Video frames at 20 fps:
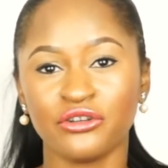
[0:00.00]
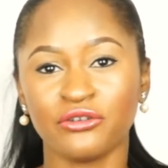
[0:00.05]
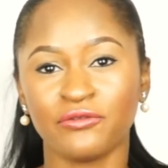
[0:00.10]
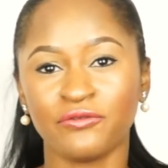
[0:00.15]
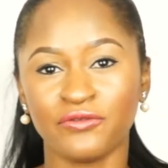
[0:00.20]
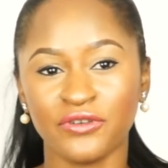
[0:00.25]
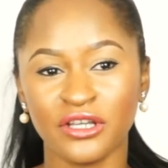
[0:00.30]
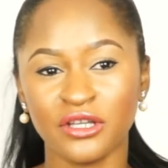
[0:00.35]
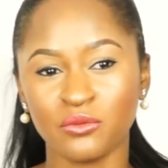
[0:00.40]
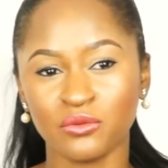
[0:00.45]
your
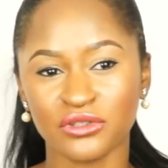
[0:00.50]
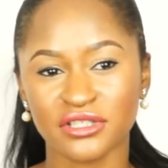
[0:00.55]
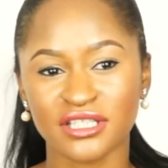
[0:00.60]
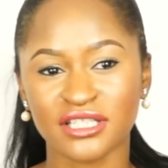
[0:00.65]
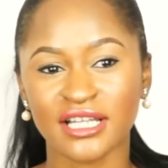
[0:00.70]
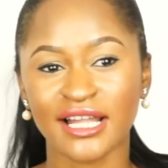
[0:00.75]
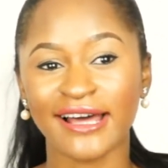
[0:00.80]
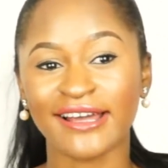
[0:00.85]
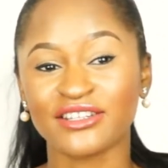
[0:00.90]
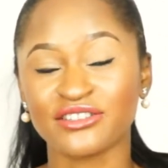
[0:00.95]
feet will
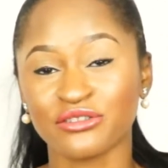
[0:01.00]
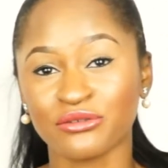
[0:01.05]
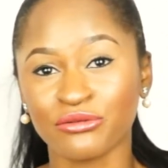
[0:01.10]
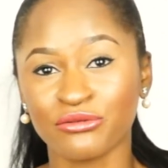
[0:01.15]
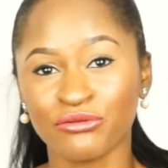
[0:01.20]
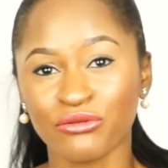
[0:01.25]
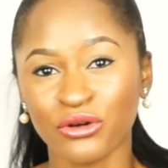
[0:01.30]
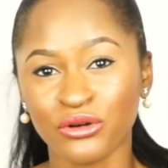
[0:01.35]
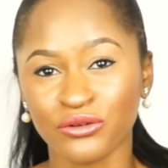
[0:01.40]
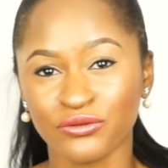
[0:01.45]
slide to the
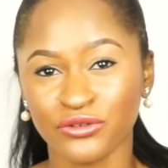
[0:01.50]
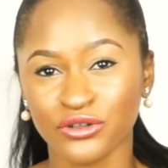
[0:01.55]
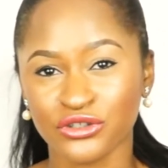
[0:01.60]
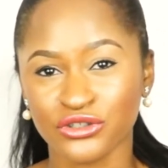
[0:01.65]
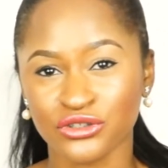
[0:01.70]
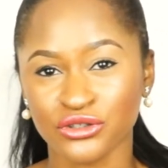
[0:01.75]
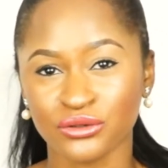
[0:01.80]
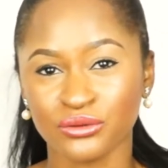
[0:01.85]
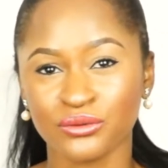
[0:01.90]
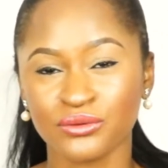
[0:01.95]
front of your
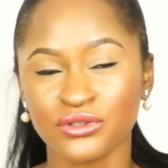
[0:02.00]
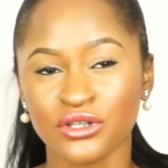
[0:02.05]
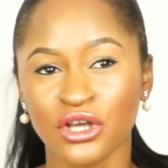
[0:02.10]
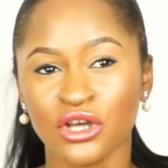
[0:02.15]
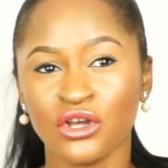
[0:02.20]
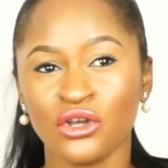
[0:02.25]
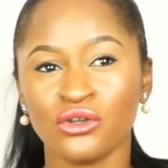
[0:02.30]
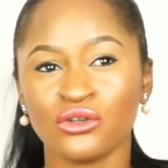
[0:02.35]
shoes.